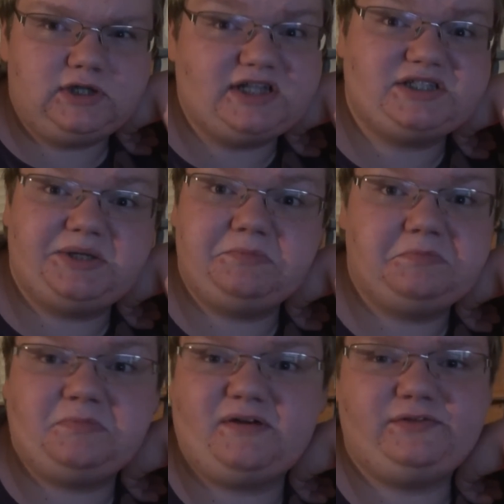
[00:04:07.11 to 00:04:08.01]
That's it.
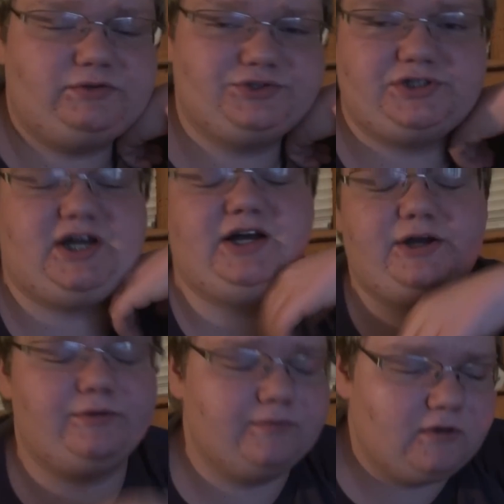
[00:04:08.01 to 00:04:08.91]
Buffalo and Chicago.
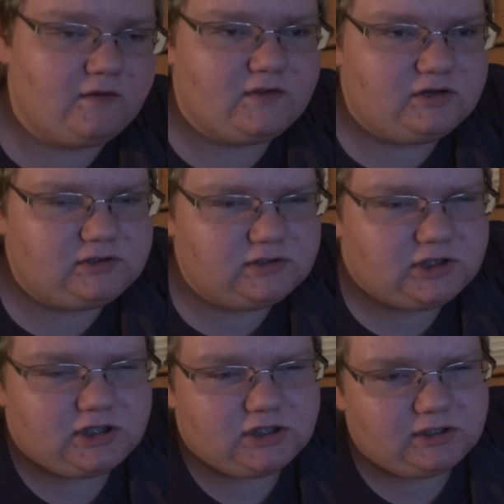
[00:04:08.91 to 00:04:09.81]

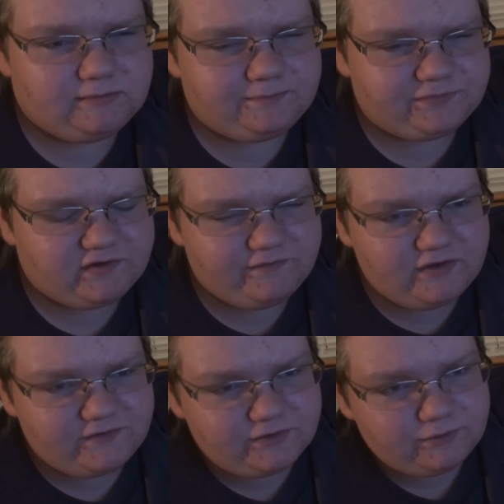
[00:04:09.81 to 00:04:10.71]
Um,
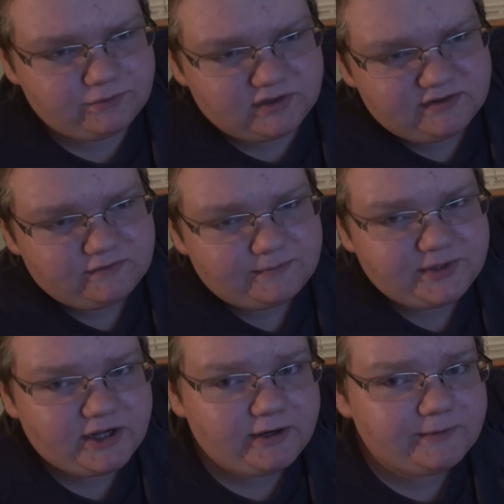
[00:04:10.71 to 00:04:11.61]
if you live up
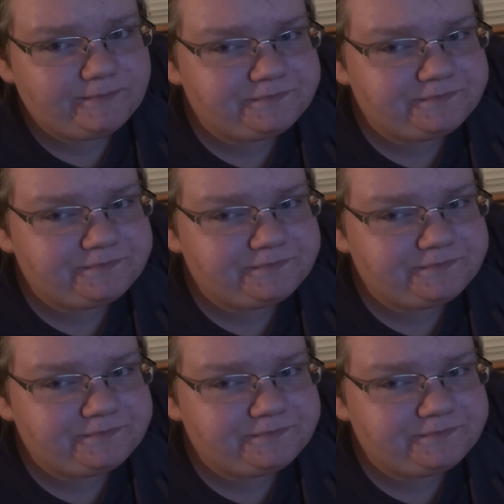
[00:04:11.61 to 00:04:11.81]
there,